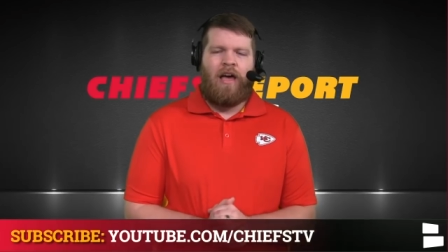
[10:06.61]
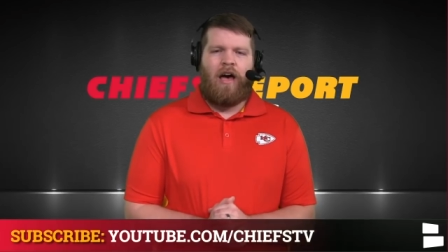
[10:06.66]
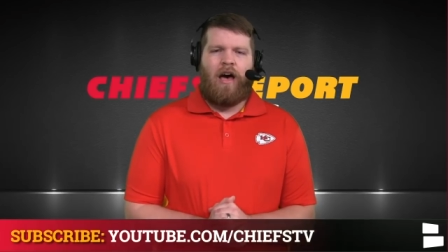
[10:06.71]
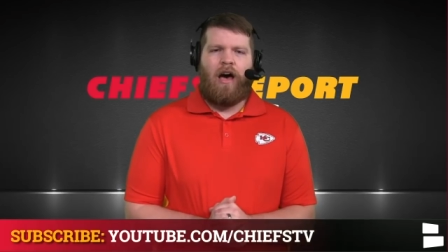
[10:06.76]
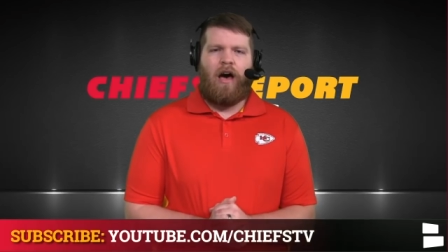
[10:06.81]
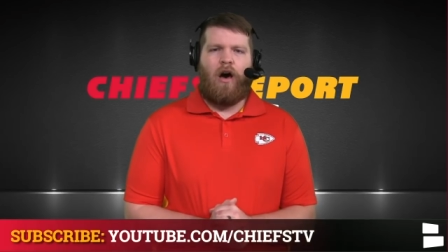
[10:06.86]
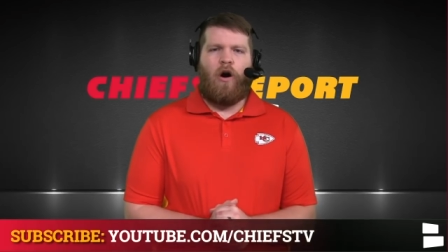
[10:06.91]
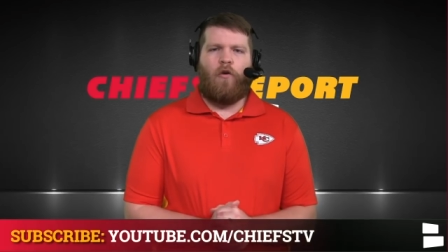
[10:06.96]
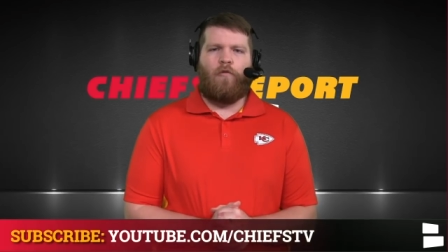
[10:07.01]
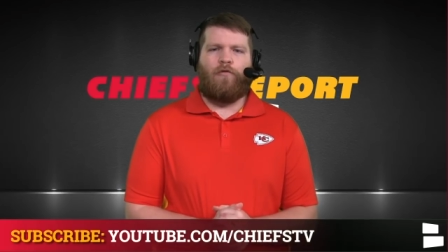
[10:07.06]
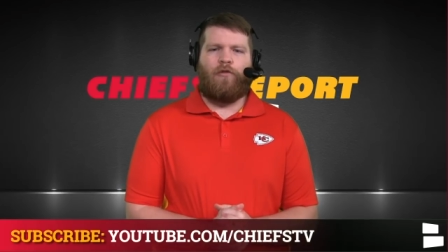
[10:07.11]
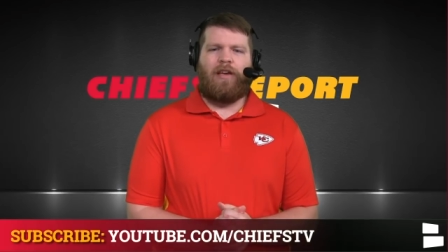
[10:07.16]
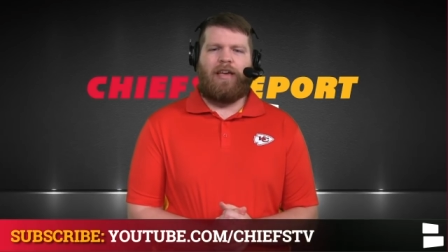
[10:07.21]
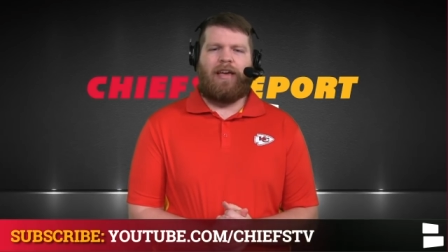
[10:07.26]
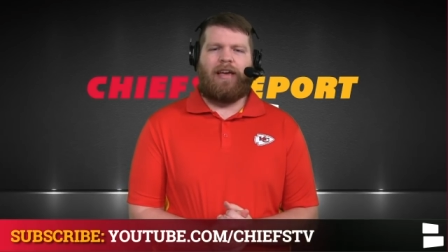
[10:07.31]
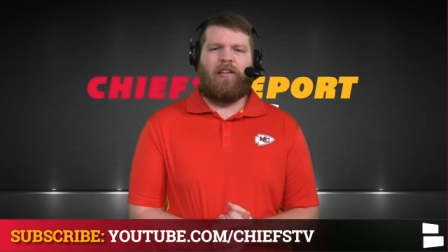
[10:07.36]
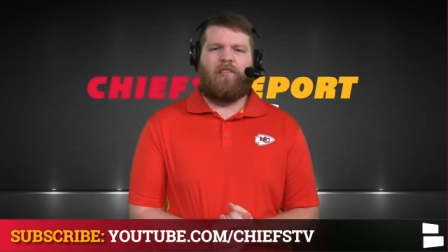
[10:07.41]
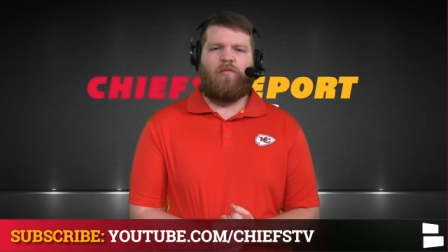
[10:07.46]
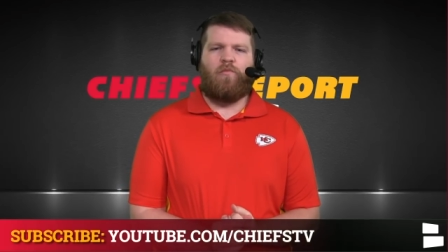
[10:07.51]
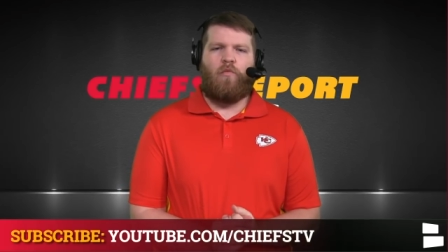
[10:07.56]
Hopefully he
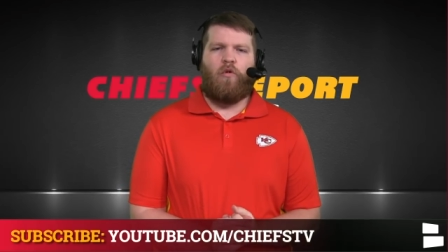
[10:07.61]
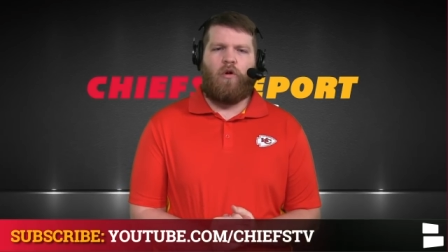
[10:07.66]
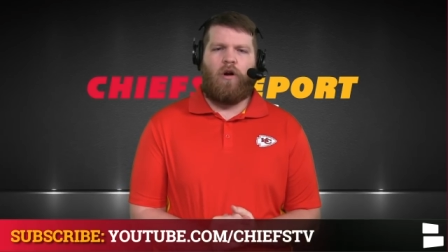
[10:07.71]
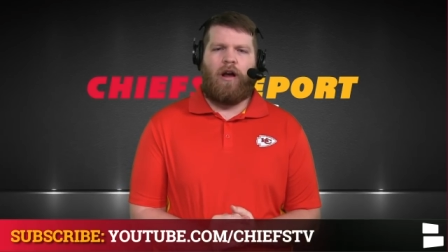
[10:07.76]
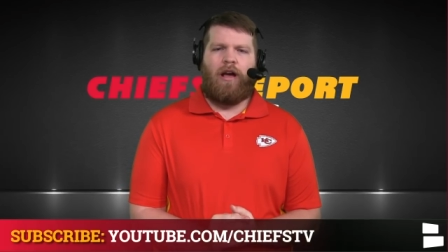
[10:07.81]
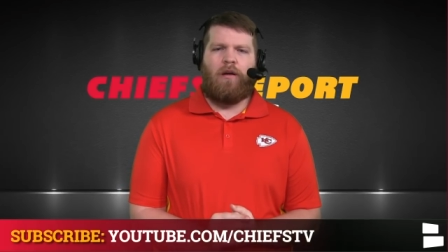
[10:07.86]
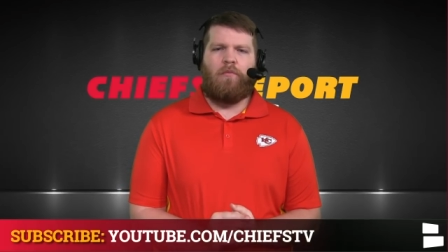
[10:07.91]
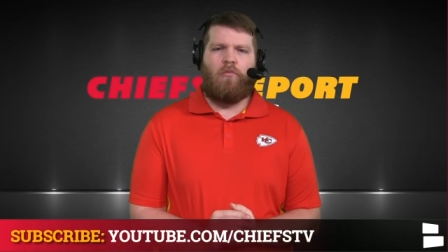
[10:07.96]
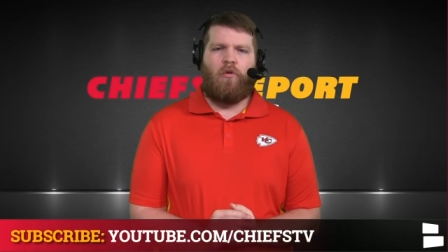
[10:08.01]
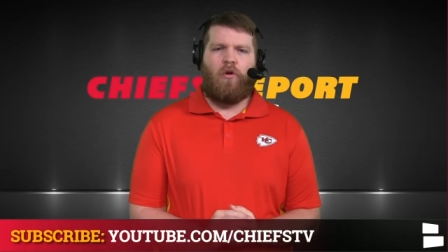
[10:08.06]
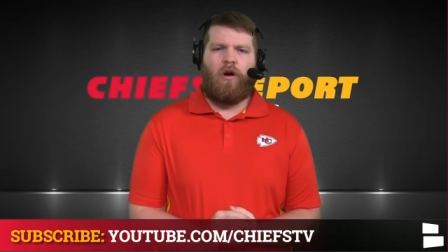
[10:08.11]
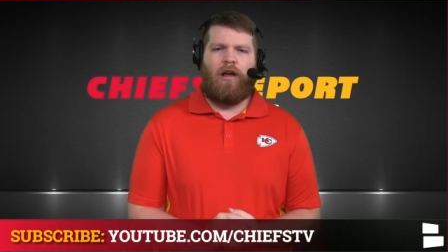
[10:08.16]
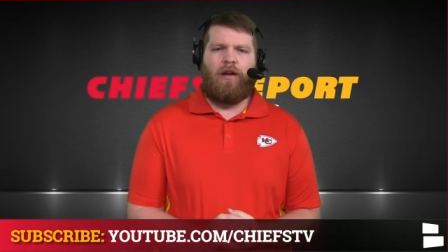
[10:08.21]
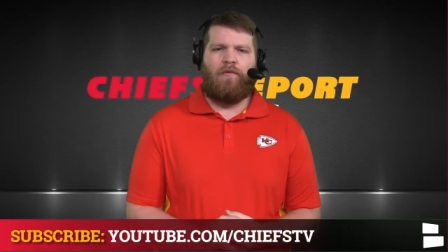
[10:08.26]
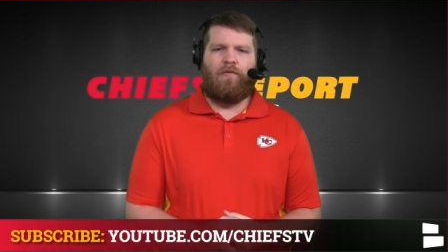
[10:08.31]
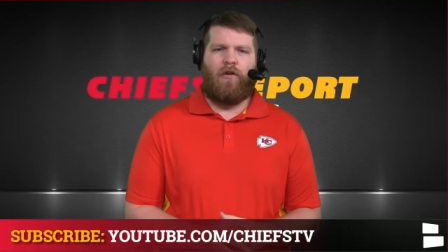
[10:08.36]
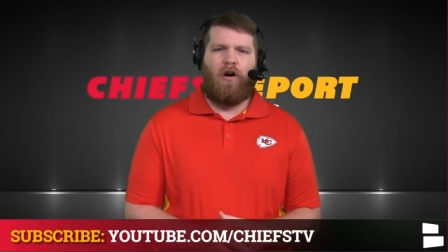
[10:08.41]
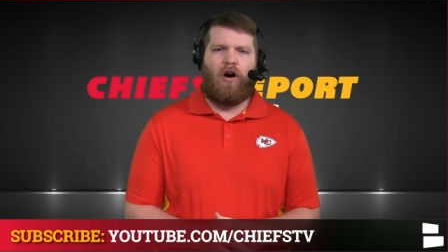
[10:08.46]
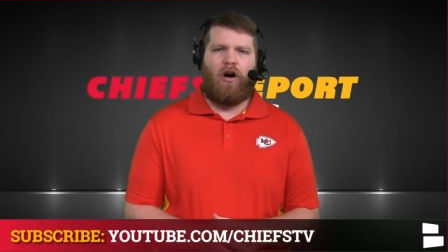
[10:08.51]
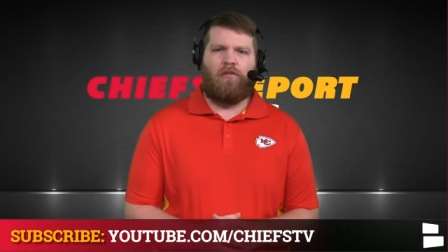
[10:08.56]
gets more and more
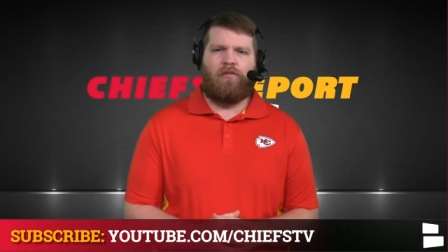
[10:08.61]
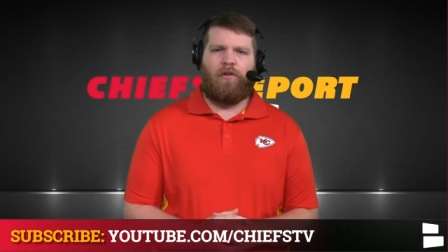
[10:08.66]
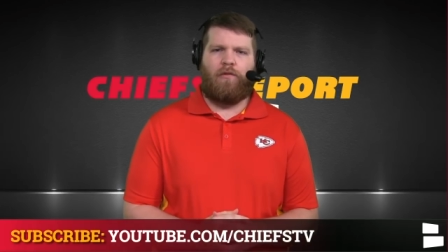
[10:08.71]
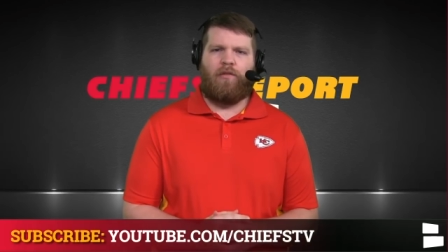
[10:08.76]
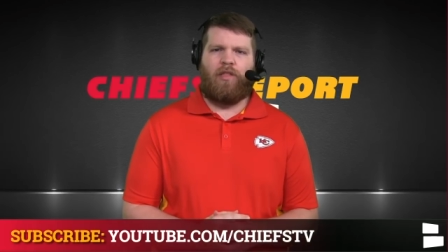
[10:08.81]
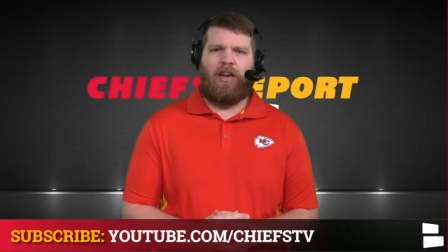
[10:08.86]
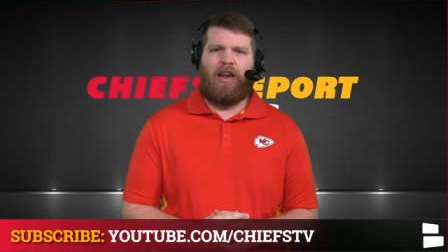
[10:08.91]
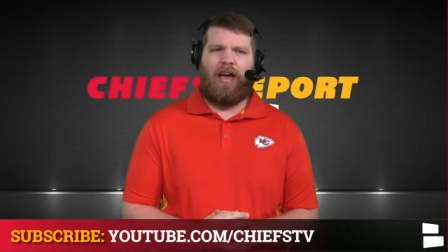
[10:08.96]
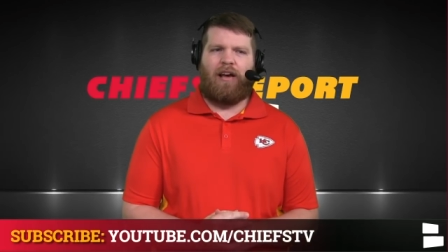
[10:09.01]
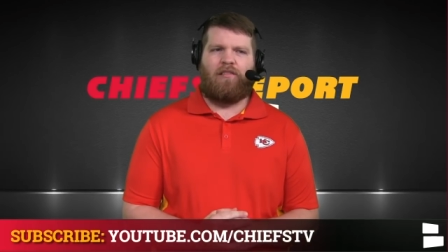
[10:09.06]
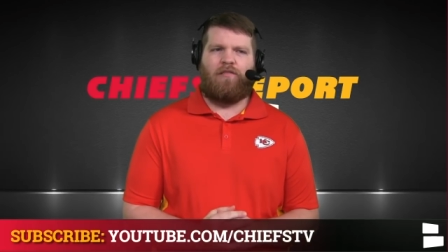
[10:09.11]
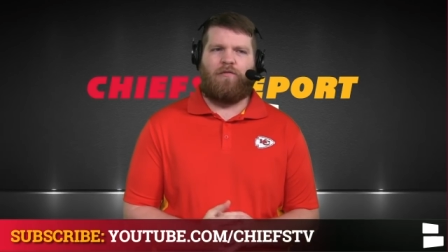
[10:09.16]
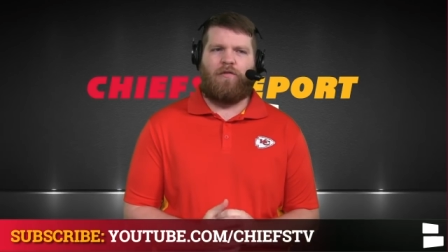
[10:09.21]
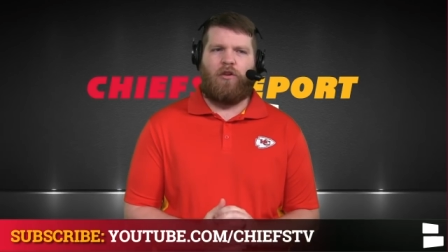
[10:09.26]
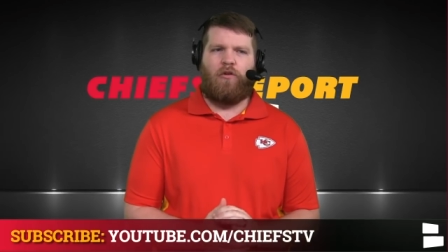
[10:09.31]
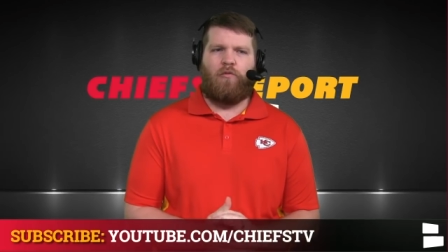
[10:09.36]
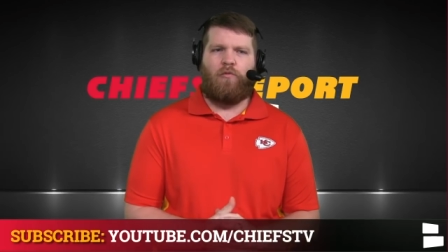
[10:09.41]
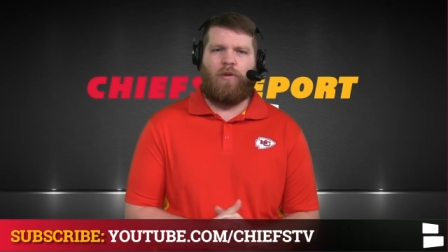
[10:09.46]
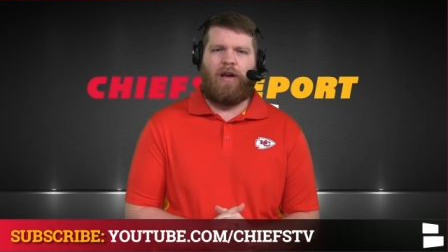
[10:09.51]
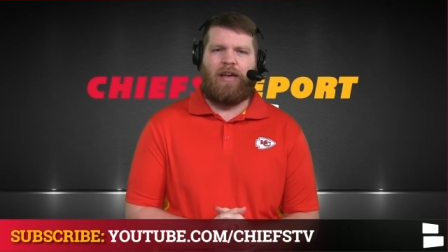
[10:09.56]
involved over the next
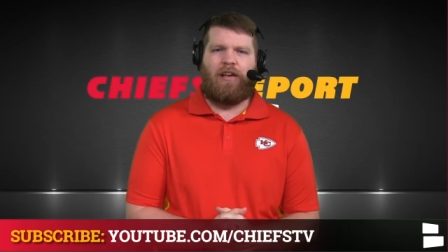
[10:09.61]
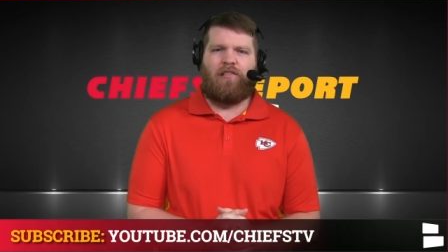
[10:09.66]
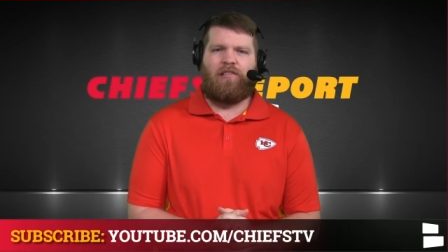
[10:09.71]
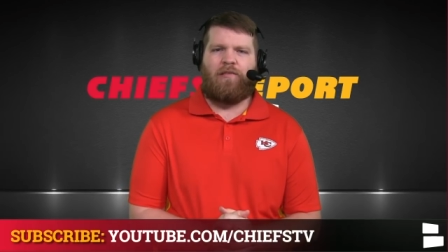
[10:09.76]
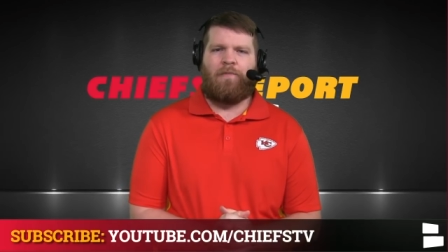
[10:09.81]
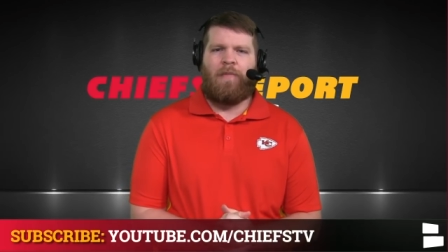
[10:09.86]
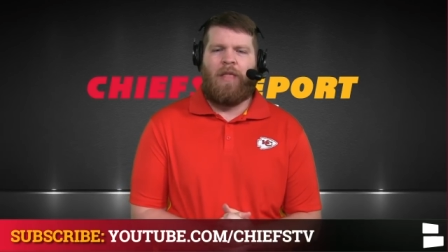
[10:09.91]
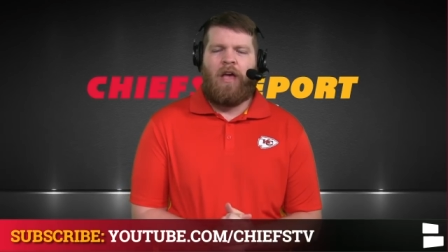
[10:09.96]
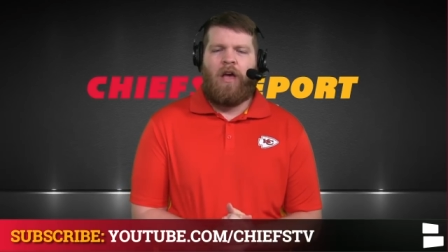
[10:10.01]
few weeks.